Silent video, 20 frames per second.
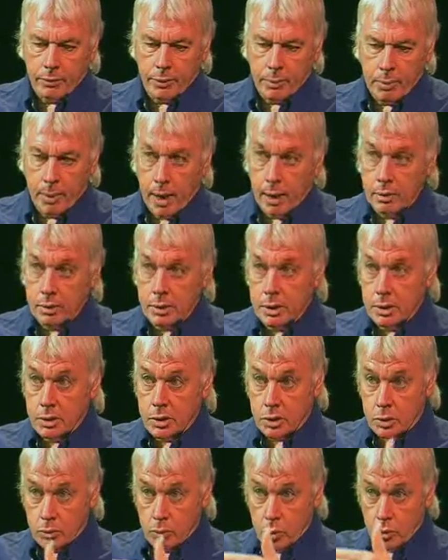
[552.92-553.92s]

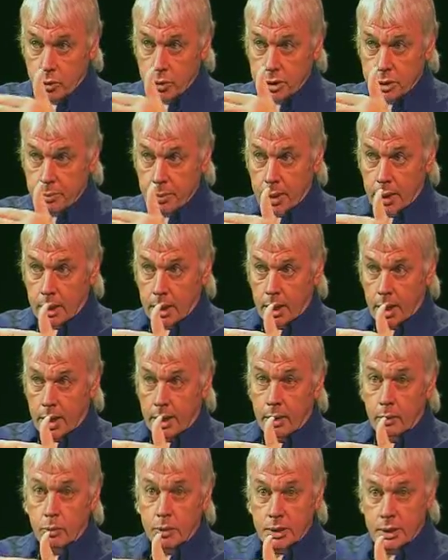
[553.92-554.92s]
mountains towards me,
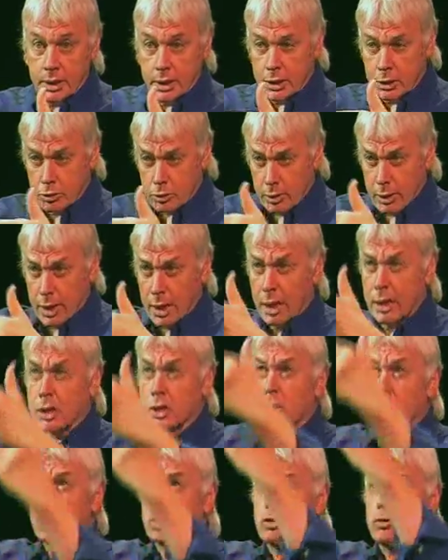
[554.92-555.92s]
and it was literally like a
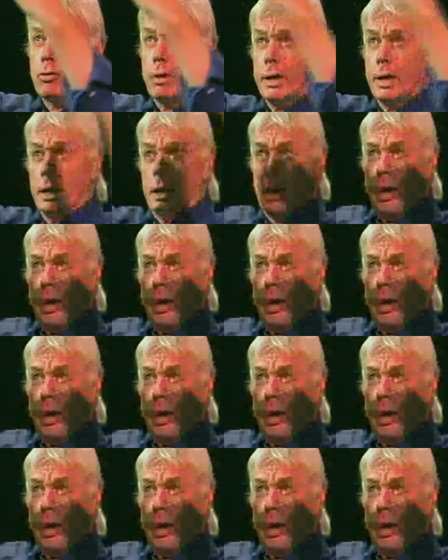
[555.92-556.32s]
straight